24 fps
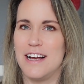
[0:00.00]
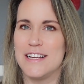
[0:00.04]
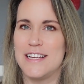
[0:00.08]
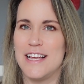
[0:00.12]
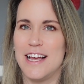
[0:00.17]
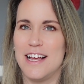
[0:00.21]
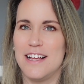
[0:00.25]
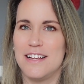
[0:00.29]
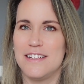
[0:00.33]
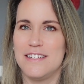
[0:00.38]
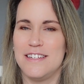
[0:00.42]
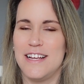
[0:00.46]

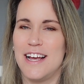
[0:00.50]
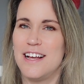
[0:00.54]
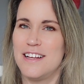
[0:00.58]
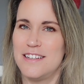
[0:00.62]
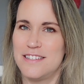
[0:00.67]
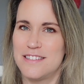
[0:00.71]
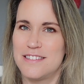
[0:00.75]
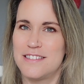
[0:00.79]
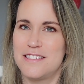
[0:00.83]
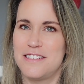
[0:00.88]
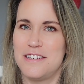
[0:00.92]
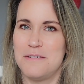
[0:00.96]
Again,
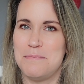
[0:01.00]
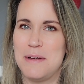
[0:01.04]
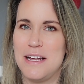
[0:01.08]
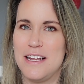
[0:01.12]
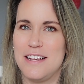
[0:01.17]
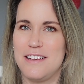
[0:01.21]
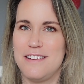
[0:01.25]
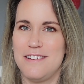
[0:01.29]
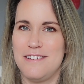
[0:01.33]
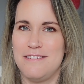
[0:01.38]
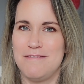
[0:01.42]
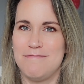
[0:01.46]
yes, to
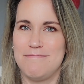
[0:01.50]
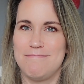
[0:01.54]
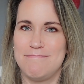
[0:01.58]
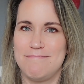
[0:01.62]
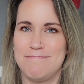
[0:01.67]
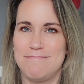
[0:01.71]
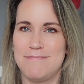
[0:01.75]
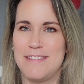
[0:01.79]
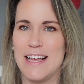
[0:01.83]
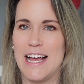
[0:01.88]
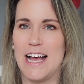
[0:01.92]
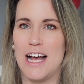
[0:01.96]
make
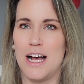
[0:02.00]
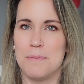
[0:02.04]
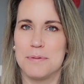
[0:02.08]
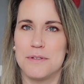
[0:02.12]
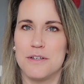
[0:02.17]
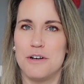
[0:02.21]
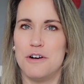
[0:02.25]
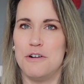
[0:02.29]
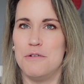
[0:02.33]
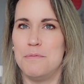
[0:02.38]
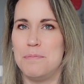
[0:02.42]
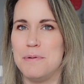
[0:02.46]
the
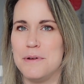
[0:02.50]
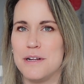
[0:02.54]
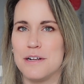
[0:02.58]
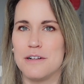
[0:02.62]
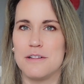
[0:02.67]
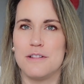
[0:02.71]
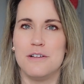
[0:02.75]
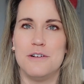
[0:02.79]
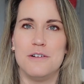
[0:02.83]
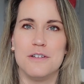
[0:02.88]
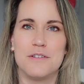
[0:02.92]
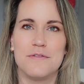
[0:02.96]
apps open
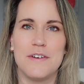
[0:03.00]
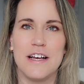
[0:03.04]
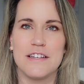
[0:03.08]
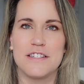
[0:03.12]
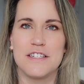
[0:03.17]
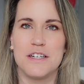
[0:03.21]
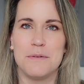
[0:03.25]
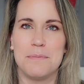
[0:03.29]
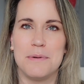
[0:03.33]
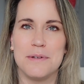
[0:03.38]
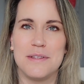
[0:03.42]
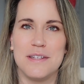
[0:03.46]
and close
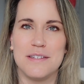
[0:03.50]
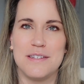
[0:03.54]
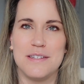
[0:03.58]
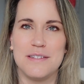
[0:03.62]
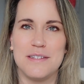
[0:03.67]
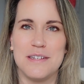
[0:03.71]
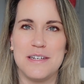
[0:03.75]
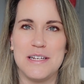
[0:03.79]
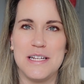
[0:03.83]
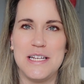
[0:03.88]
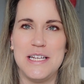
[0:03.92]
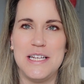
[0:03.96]
faster, but this
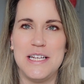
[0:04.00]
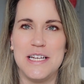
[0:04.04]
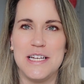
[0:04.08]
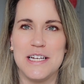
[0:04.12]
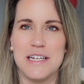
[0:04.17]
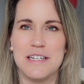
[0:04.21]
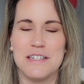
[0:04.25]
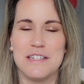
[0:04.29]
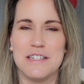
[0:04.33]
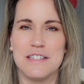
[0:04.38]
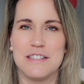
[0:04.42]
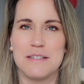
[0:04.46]
is an
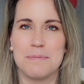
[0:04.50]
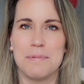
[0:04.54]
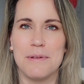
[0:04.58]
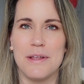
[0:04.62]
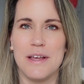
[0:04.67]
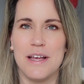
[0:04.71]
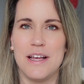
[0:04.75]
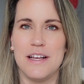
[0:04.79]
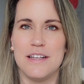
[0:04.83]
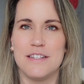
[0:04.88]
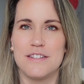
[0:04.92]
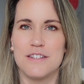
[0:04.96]
e-ink
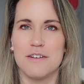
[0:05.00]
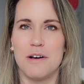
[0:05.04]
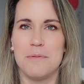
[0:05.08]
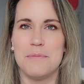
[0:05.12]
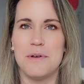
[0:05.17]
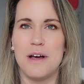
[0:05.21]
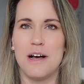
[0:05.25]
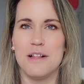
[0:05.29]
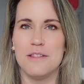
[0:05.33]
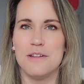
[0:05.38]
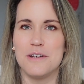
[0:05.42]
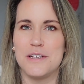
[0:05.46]
display, so
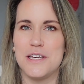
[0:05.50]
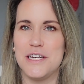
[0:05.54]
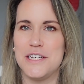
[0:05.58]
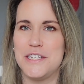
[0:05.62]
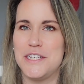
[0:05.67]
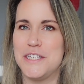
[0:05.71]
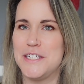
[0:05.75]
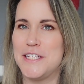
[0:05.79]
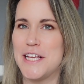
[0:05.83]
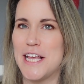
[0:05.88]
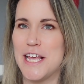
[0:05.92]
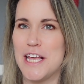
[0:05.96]
I'm not
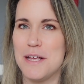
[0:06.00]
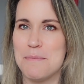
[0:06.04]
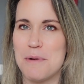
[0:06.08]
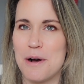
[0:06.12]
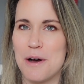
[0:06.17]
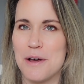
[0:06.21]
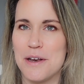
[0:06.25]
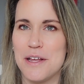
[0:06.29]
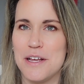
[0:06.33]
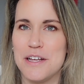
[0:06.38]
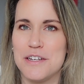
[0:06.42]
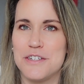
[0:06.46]
looking to game
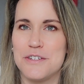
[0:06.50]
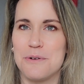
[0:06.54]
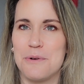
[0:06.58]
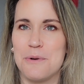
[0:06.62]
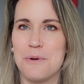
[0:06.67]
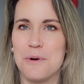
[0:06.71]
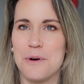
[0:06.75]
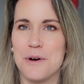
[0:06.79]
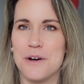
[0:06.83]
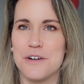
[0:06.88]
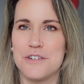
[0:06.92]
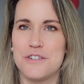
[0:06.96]
on it
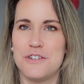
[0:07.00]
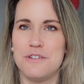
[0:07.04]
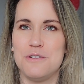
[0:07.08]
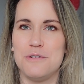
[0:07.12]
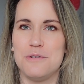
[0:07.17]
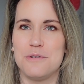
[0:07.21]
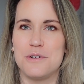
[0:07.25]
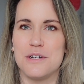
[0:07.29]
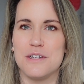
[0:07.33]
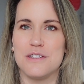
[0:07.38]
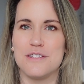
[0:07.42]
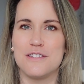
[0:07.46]
or
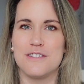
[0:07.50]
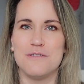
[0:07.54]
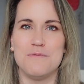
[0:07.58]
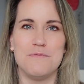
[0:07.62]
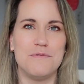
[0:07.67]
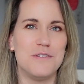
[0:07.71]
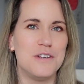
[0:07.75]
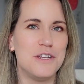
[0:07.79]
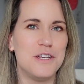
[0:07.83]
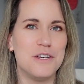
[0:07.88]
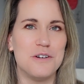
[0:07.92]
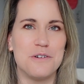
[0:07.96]
to
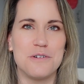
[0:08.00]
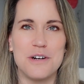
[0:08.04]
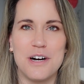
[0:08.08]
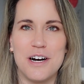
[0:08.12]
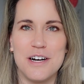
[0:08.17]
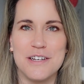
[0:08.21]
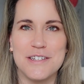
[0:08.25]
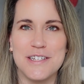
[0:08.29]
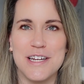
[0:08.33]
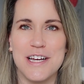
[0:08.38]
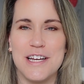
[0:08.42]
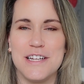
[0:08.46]
consume video
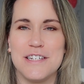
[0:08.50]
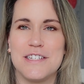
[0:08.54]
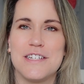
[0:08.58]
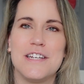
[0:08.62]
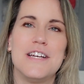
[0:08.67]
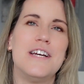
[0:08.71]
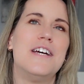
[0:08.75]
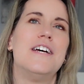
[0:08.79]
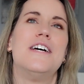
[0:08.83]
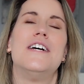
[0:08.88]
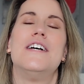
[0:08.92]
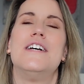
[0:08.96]
content.
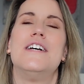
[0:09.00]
